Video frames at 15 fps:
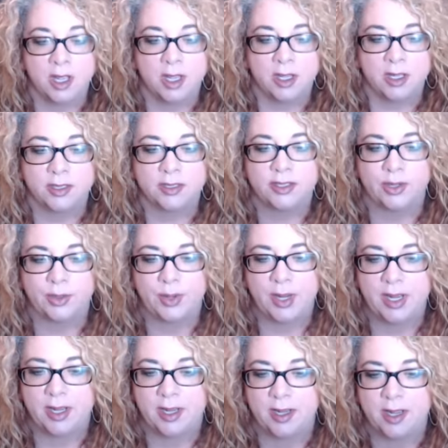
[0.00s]
So
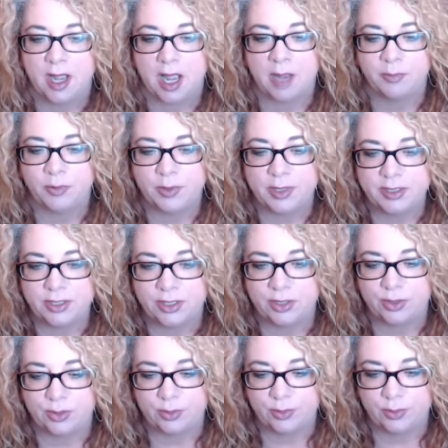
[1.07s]
I'm going
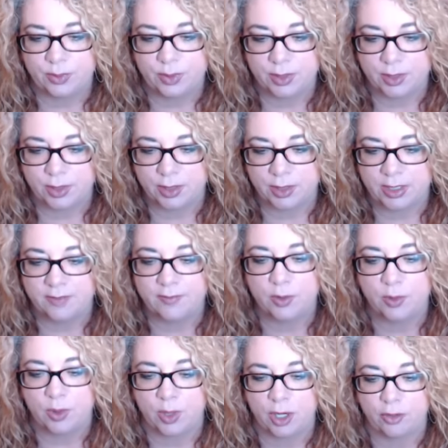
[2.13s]
to give you a
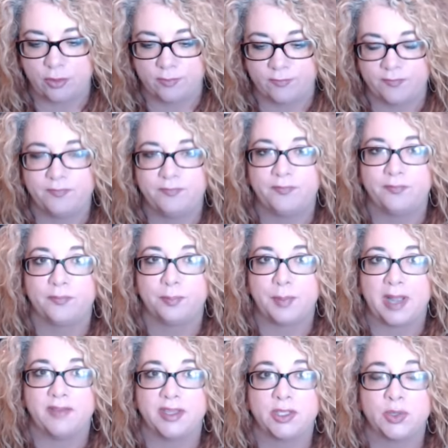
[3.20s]
quote by
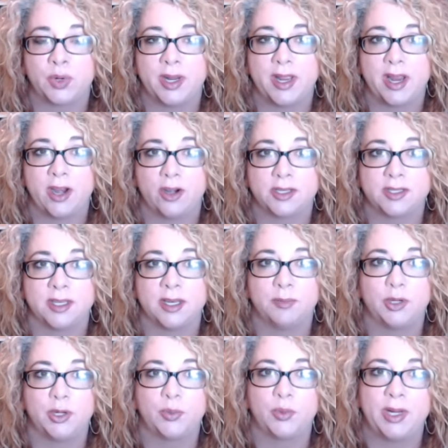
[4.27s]
Victoria Erickson. I'm going
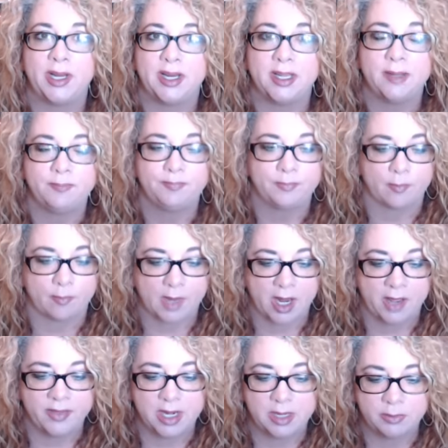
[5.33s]
to read it and
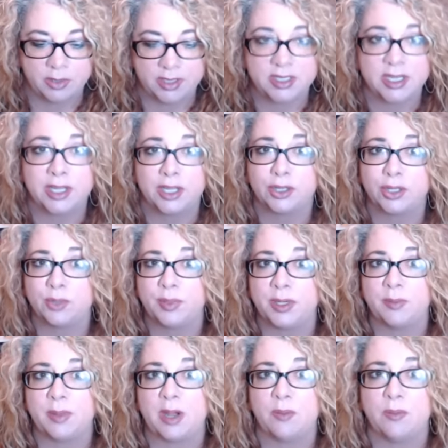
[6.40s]
then I'm going to tell you a little bit
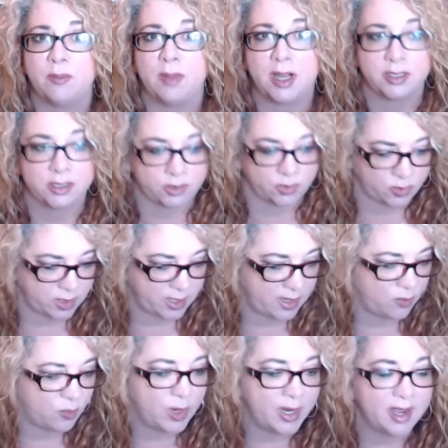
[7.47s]
about my story and
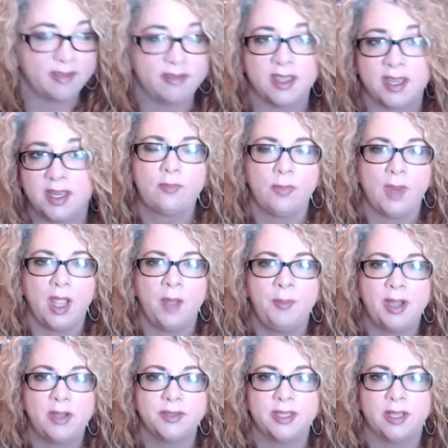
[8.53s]
what I think
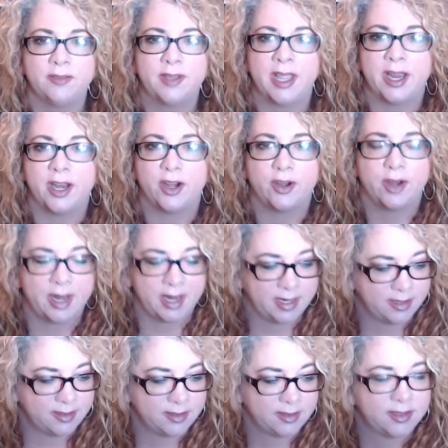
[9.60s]
about self care
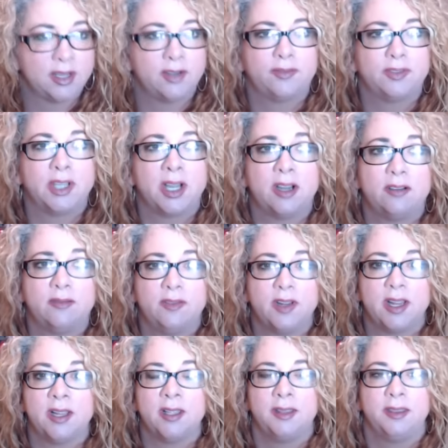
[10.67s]
and self love
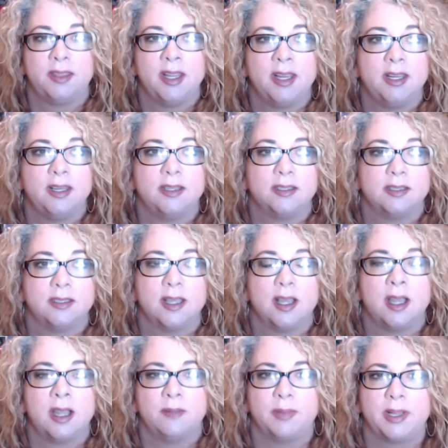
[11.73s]
and things.
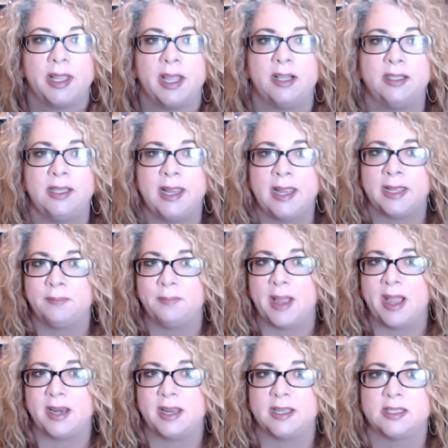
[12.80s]
Um, Kelly Ann
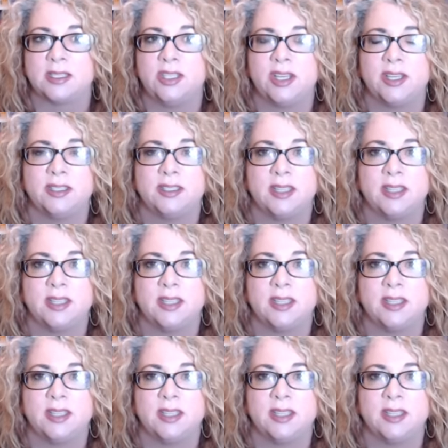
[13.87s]
Maddox does